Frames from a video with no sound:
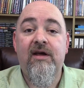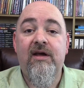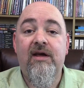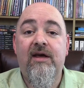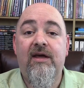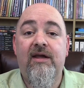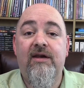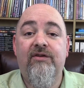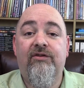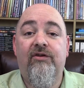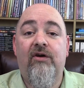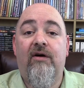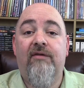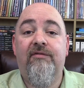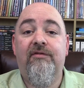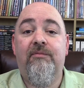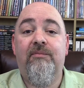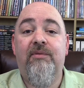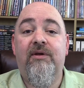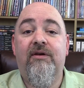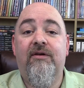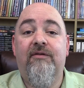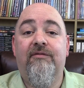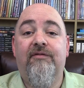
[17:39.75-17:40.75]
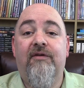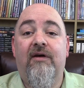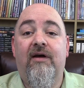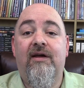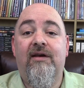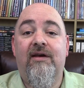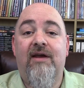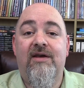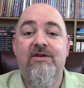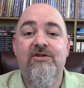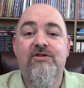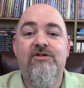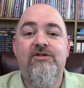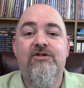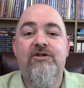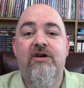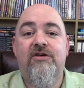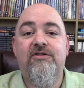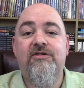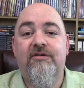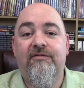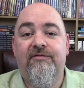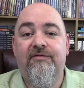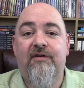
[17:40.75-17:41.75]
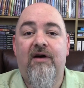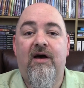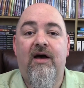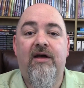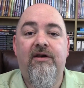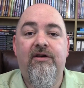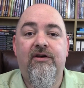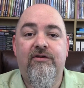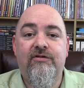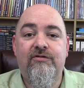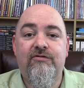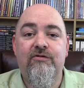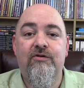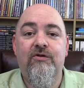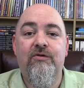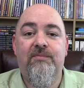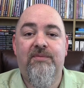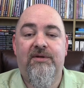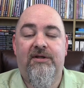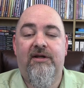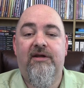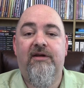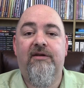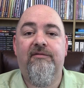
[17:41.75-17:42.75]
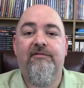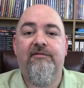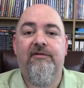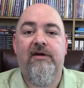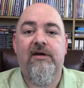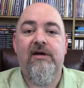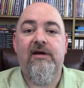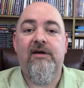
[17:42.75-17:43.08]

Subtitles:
it has often been defined as justified true belief.